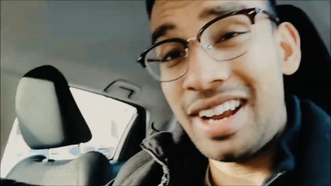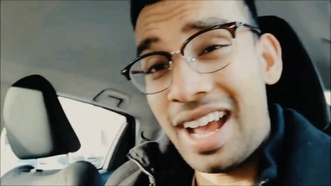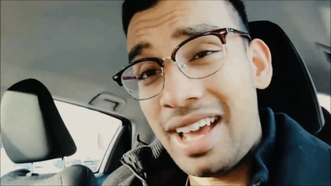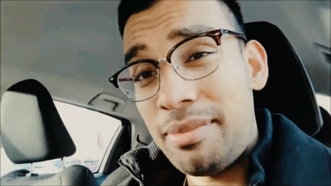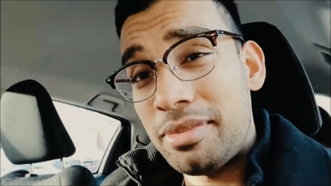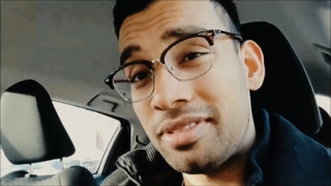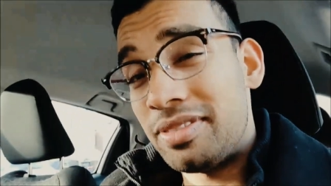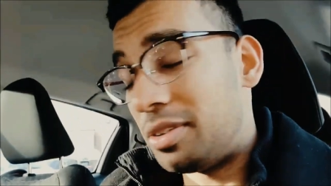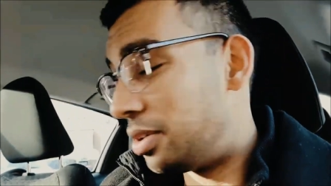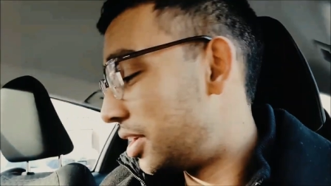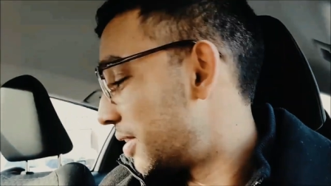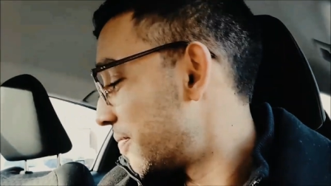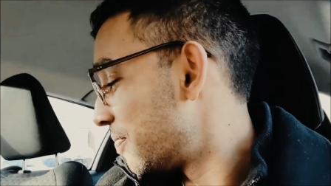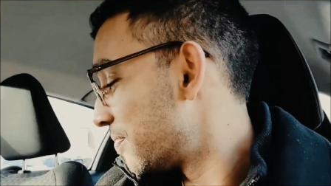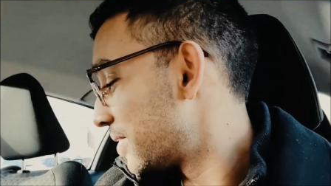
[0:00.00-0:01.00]
had before,
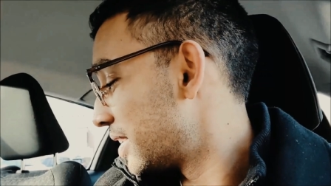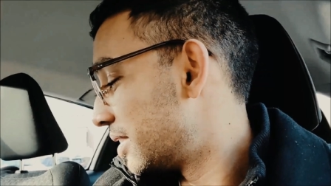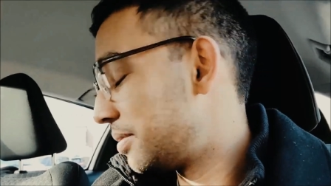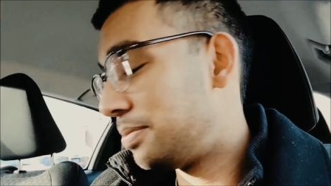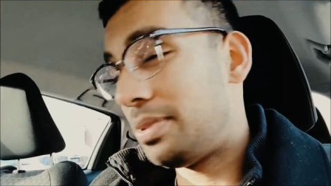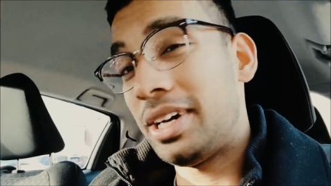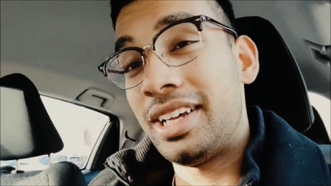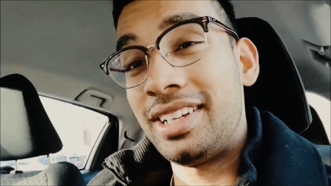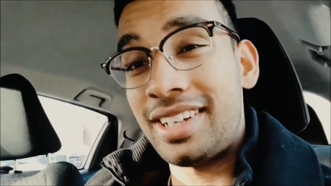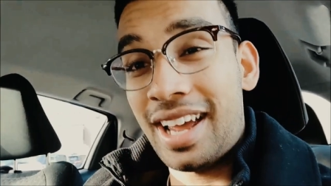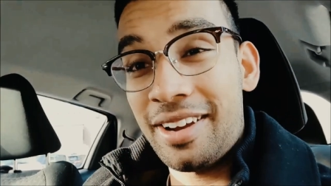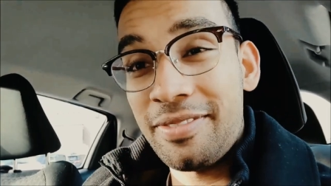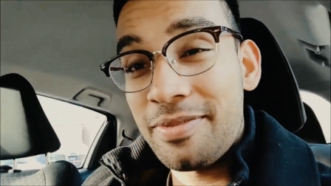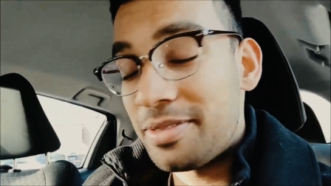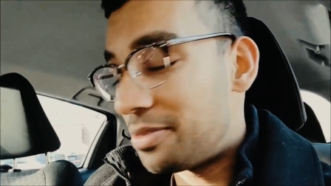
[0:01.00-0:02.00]
but
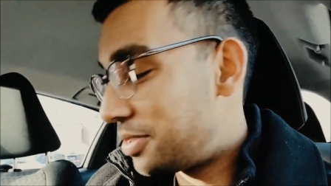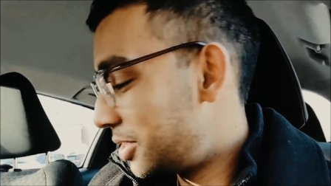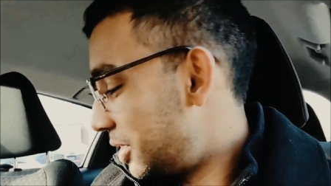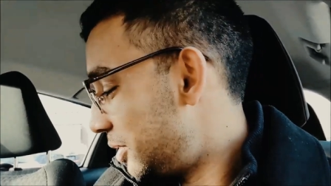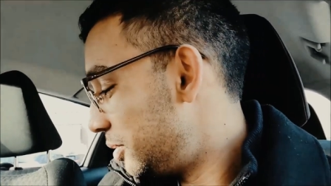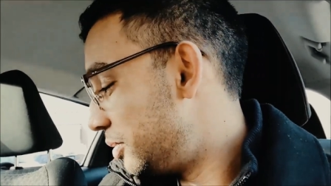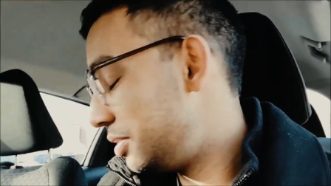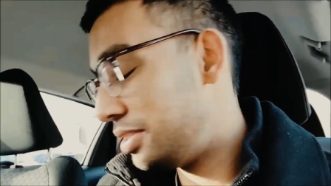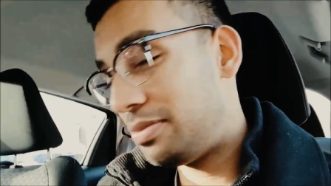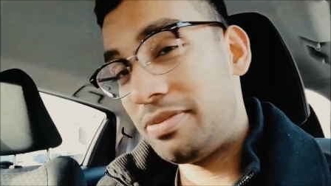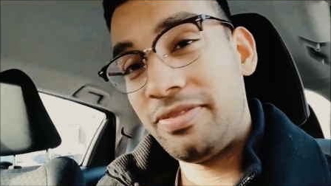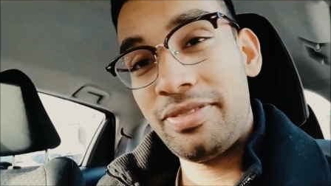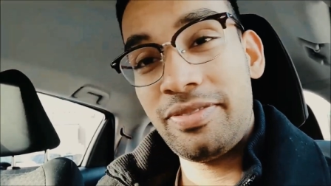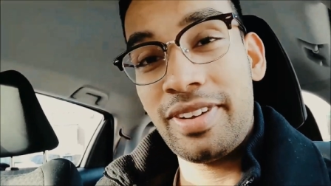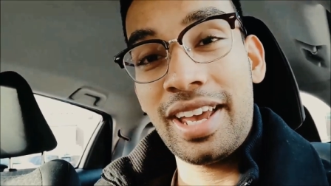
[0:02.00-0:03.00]
I'm a huge
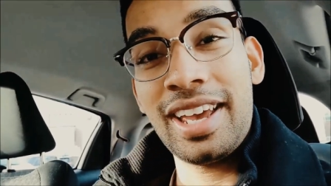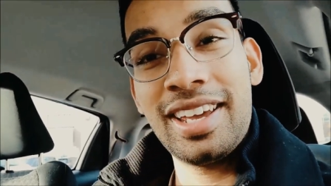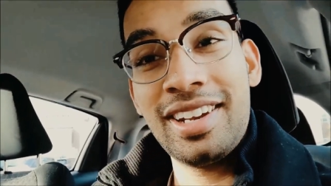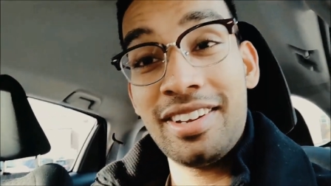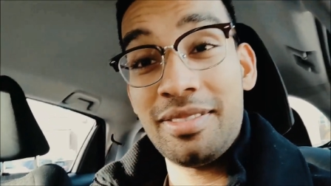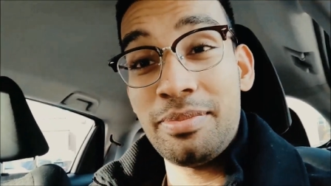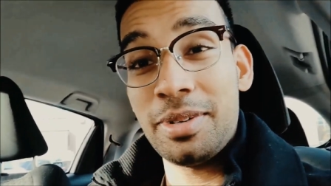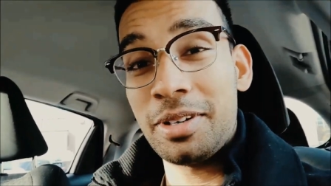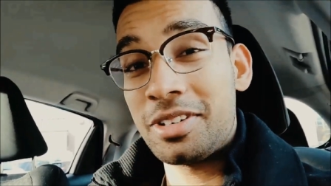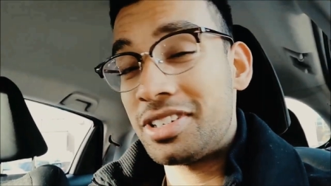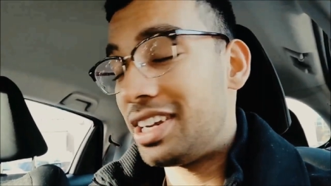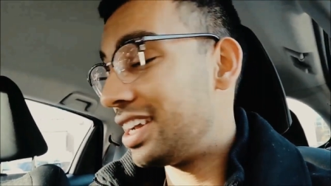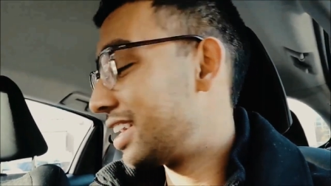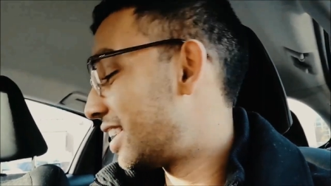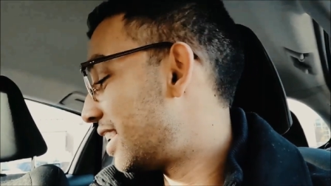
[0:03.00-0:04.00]
fan of
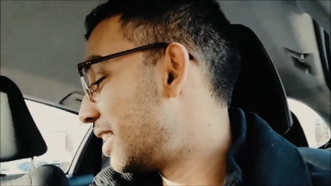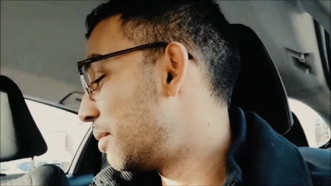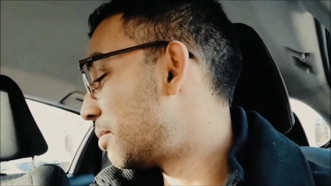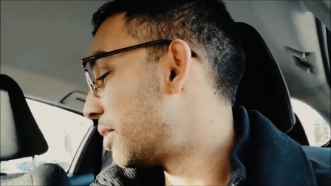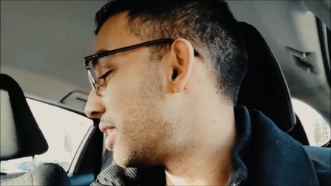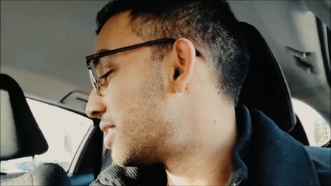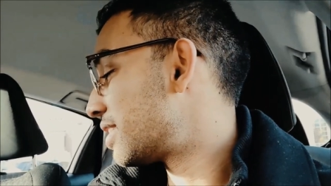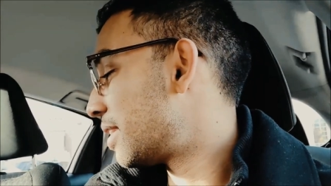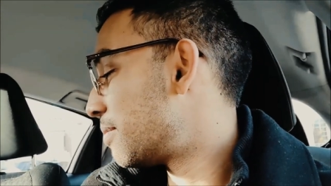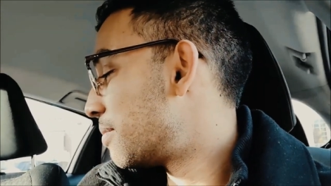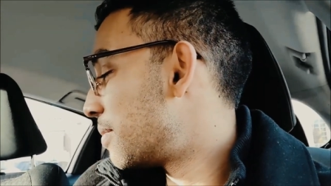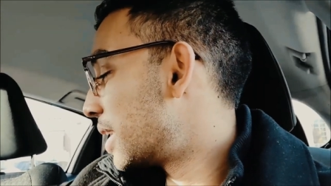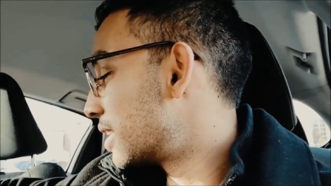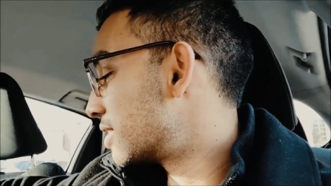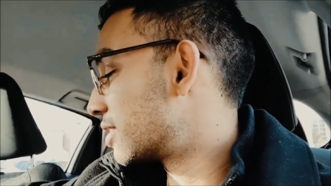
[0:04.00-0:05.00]
milkshake in any place that
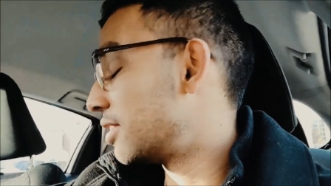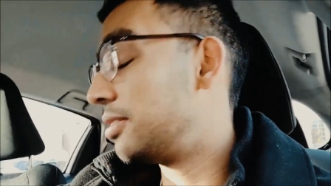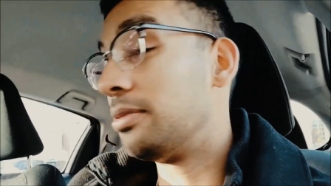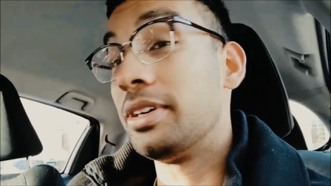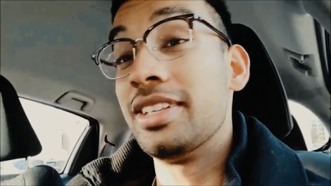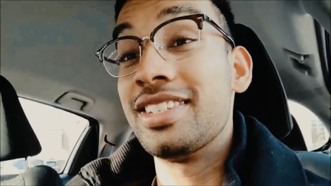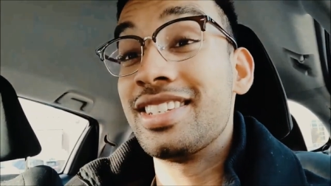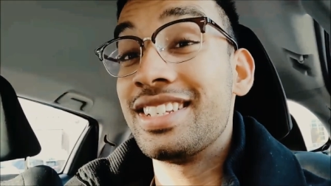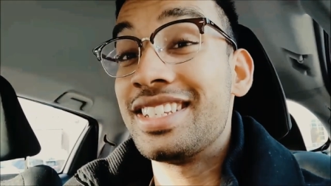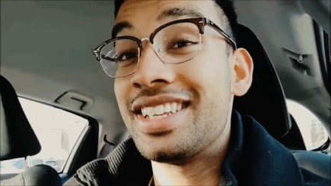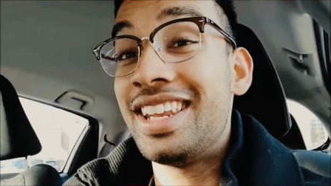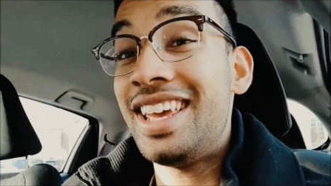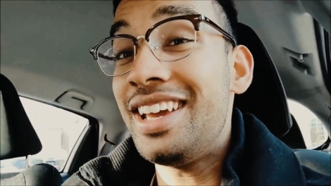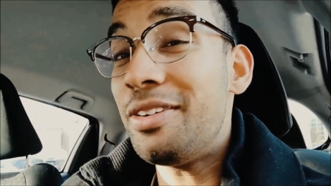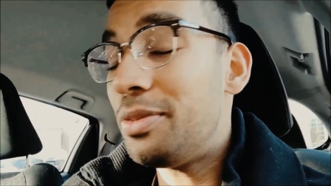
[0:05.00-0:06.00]
makes good ones. So
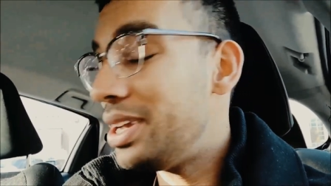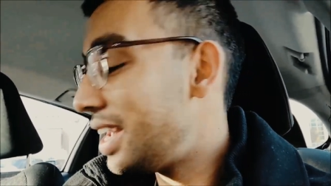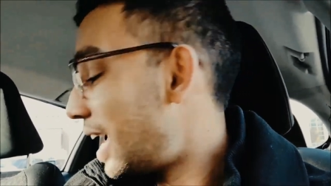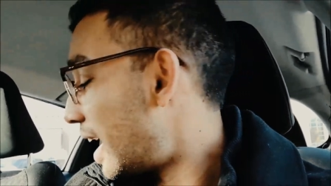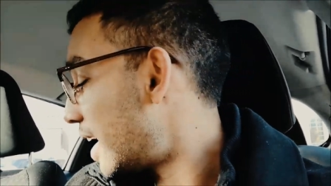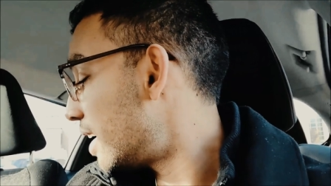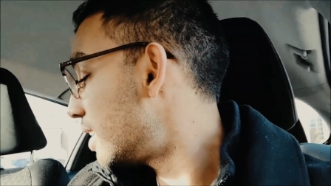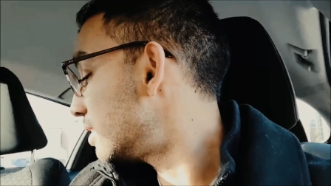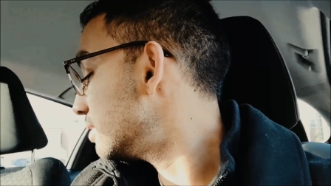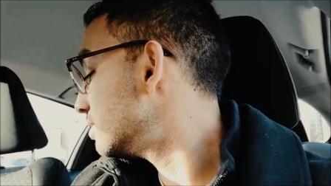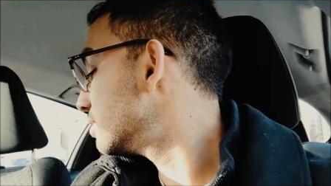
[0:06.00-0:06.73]
today we have